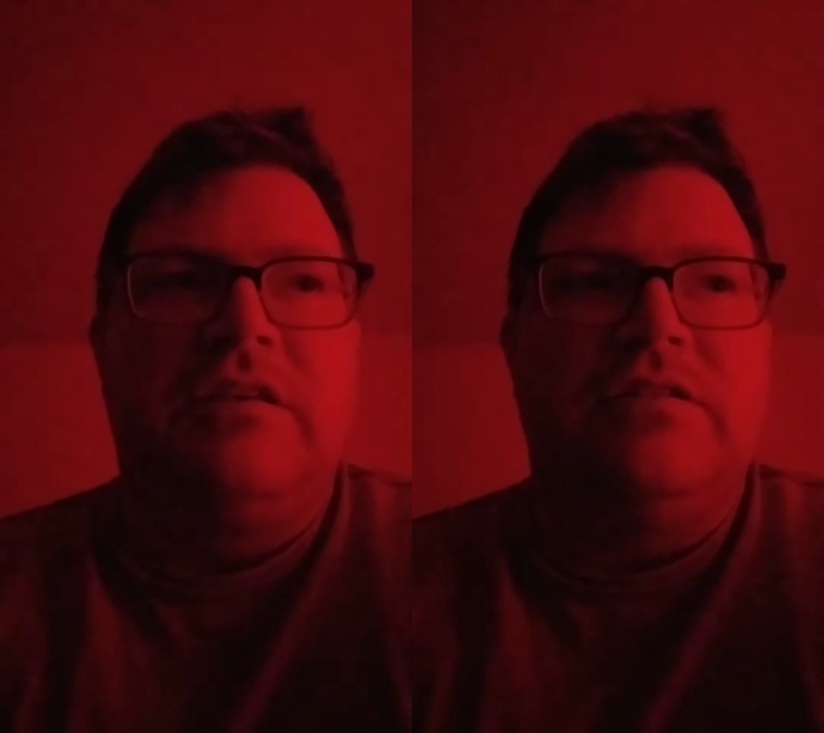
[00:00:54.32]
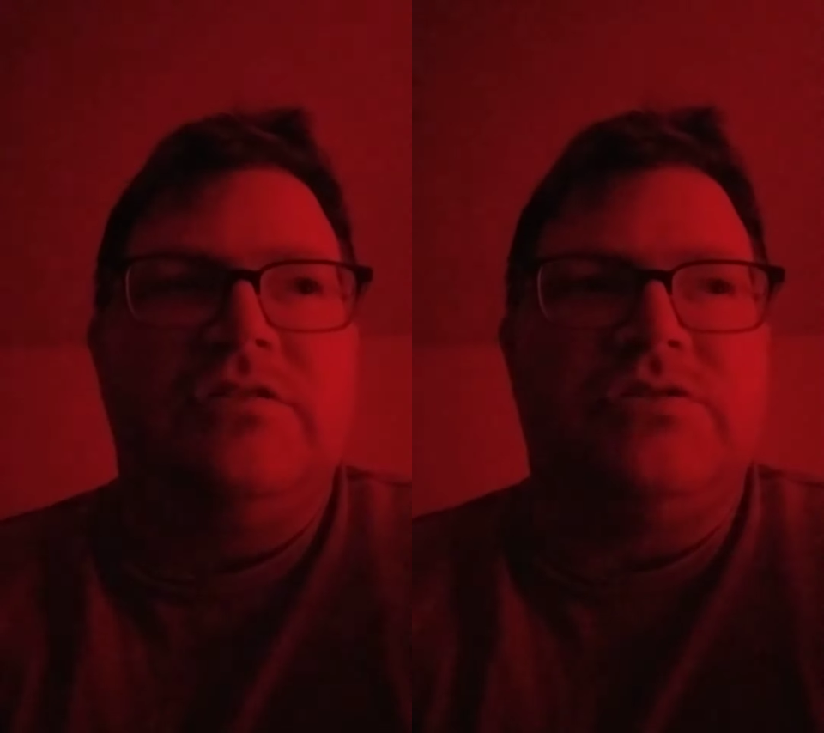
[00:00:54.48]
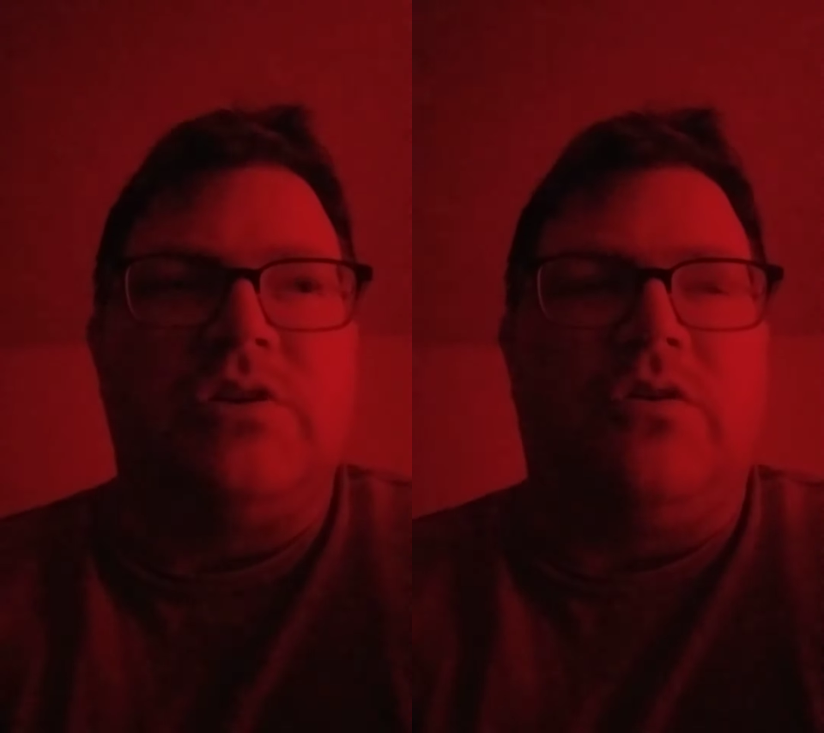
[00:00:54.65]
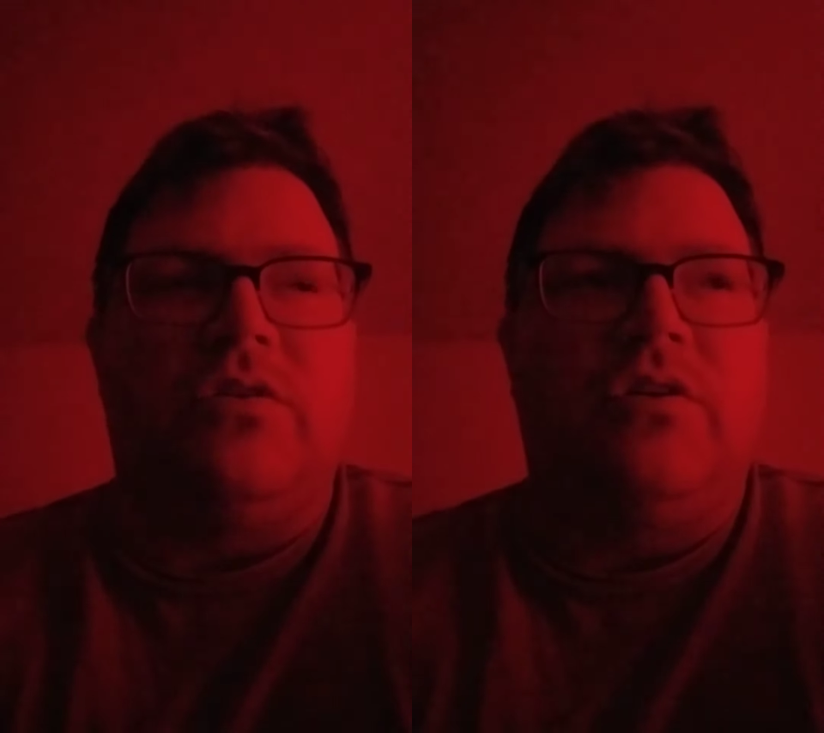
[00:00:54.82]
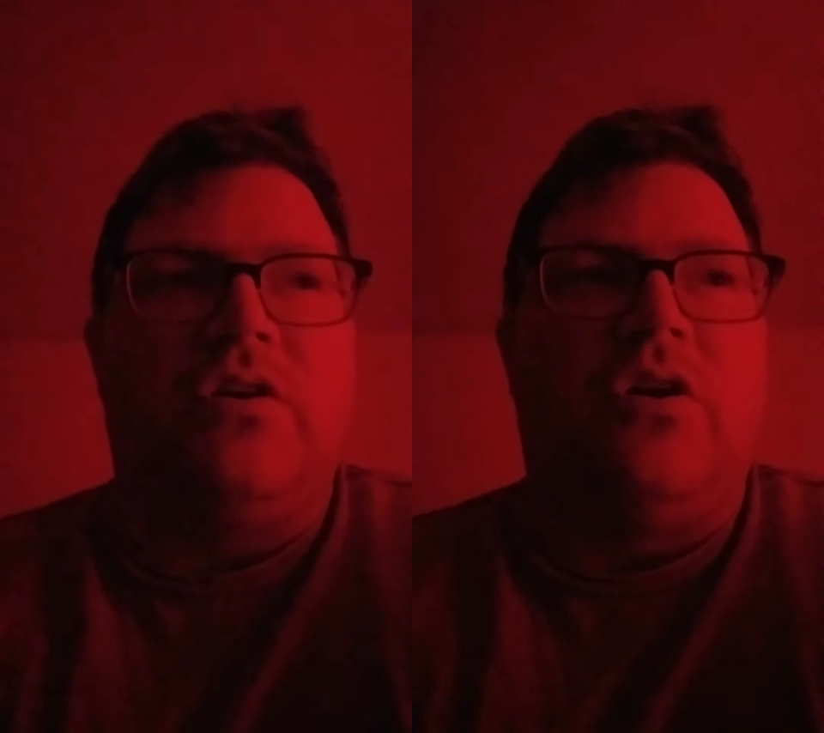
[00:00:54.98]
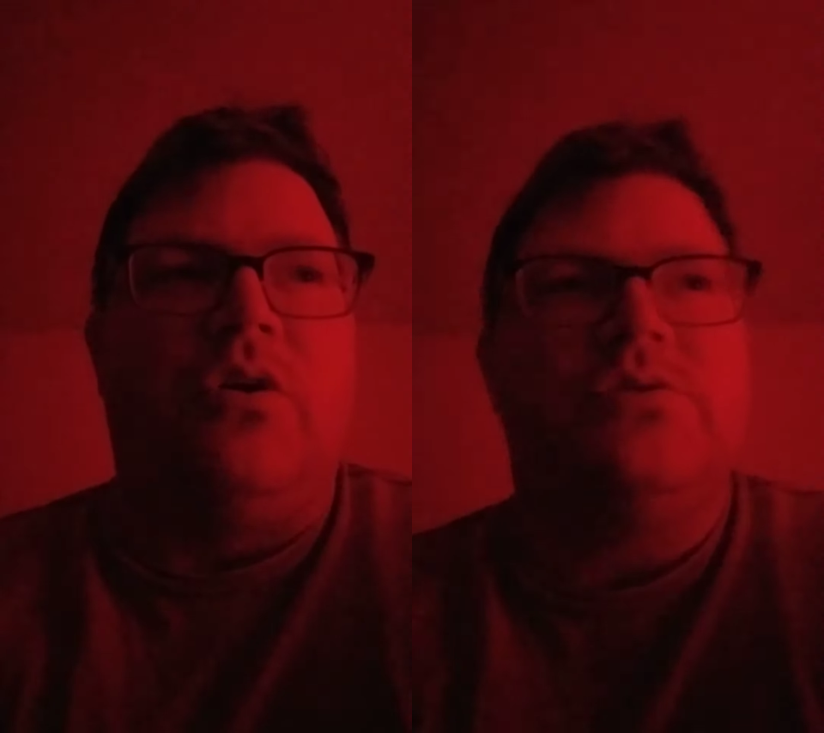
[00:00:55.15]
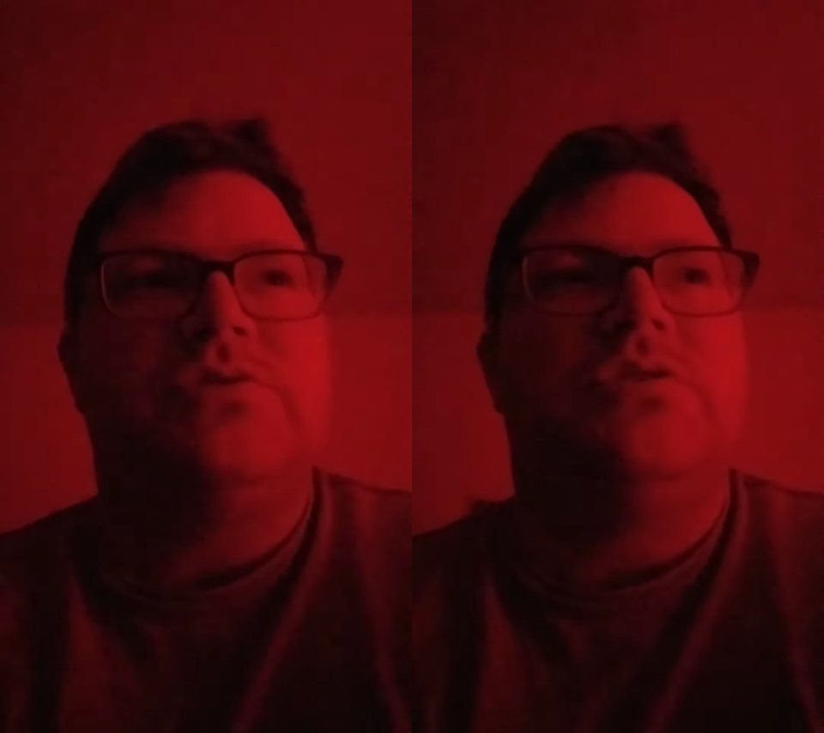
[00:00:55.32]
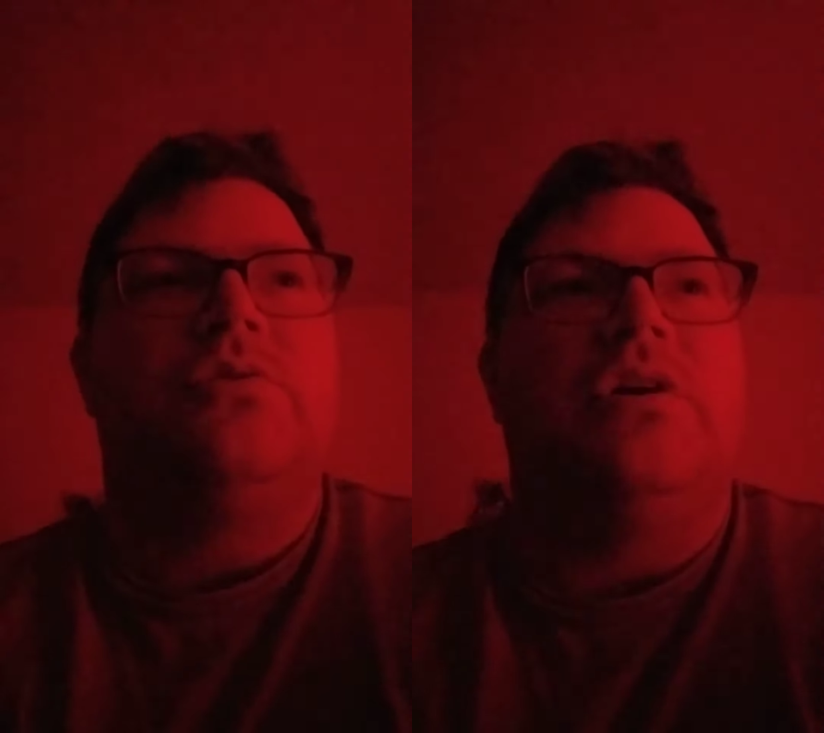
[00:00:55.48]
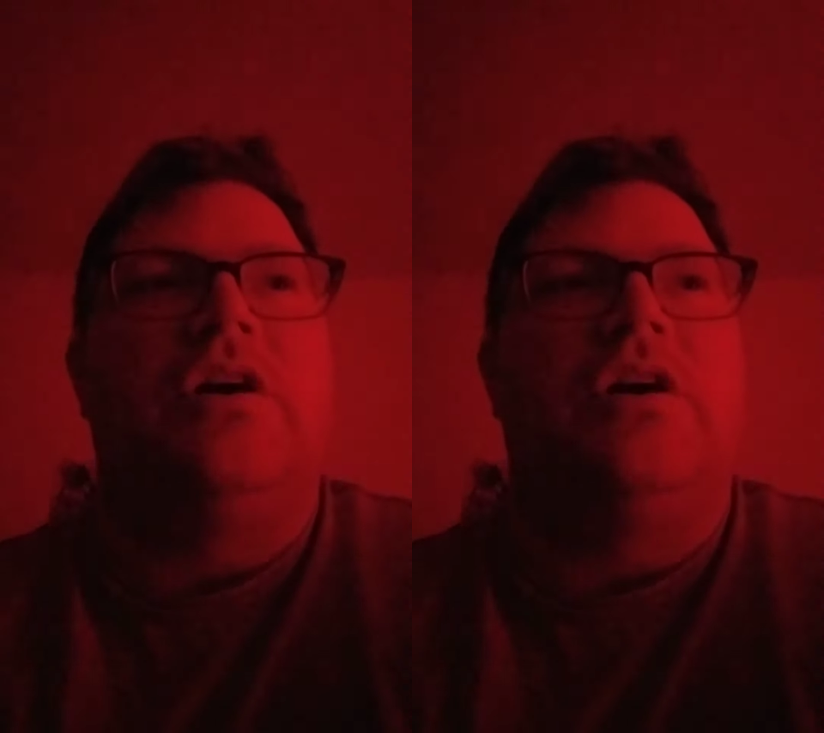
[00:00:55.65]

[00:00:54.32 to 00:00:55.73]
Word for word: So, also,